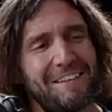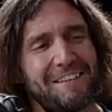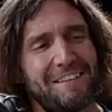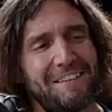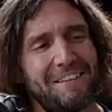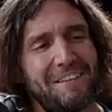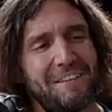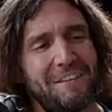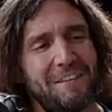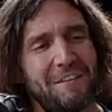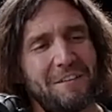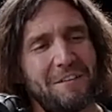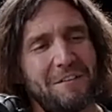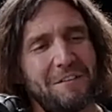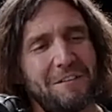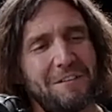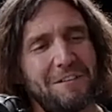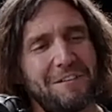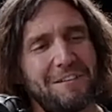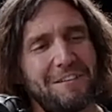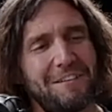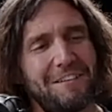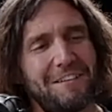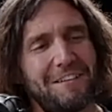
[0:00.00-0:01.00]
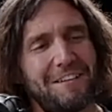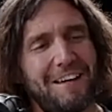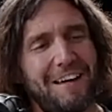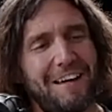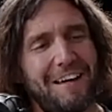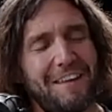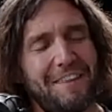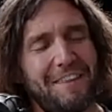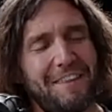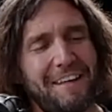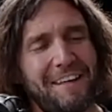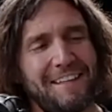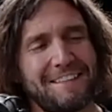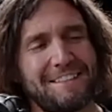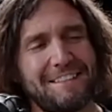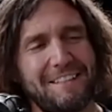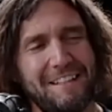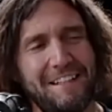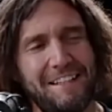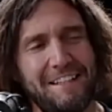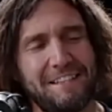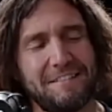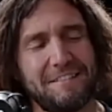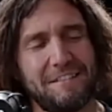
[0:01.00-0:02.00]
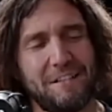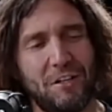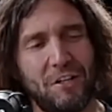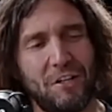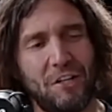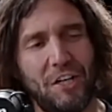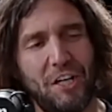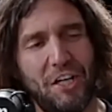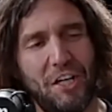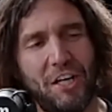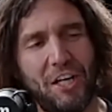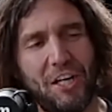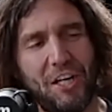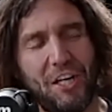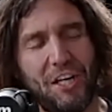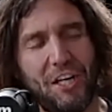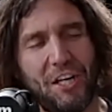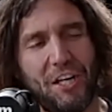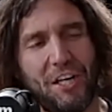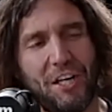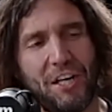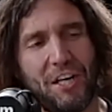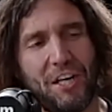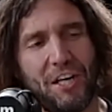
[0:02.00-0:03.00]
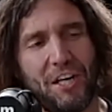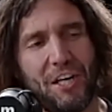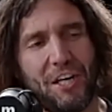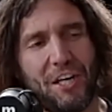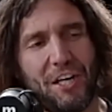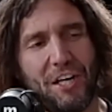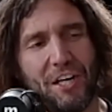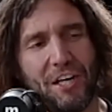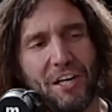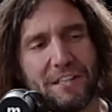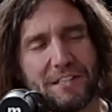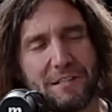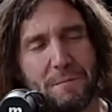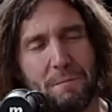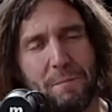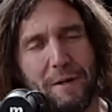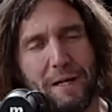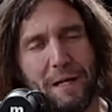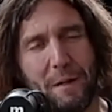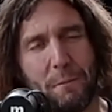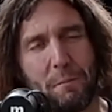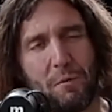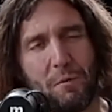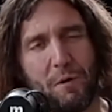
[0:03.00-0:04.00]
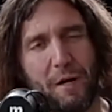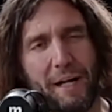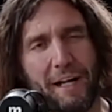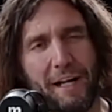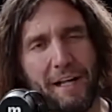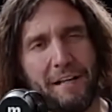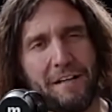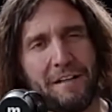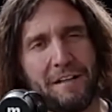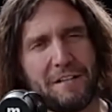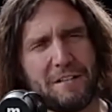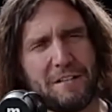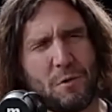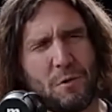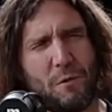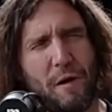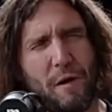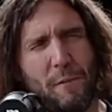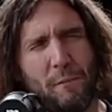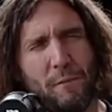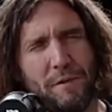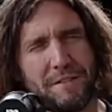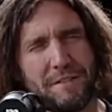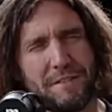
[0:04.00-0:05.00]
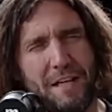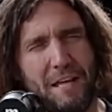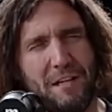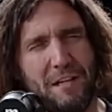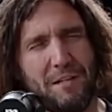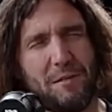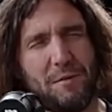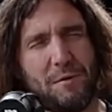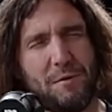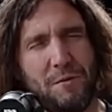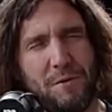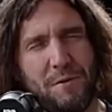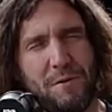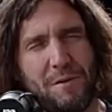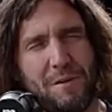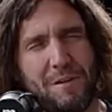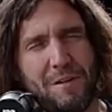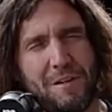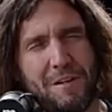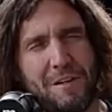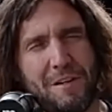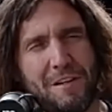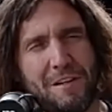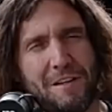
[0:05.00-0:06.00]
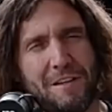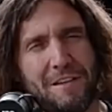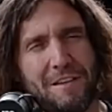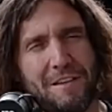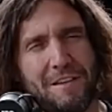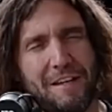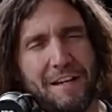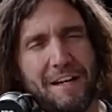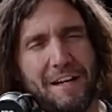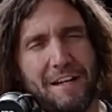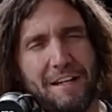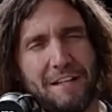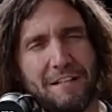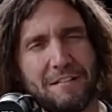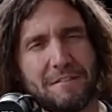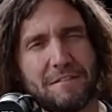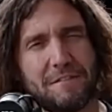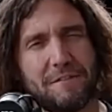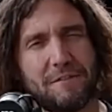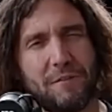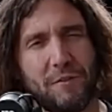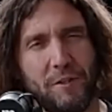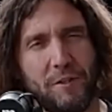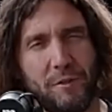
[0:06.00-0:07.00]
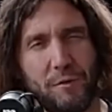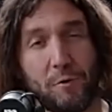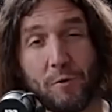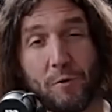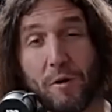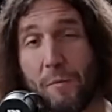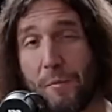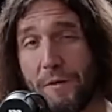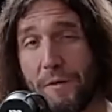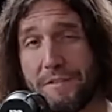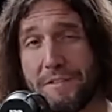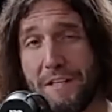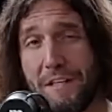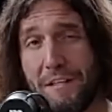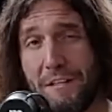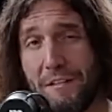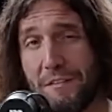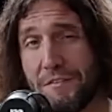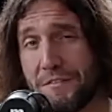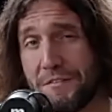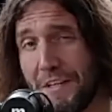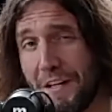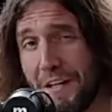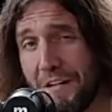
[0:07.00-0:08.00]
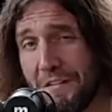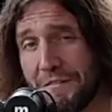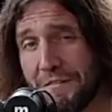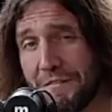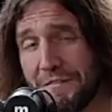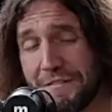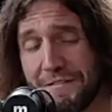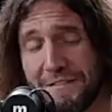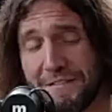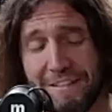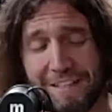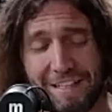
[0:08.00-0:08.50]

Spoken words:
I think it's easier to pick a brand to represent you than it is for you to represent yourself.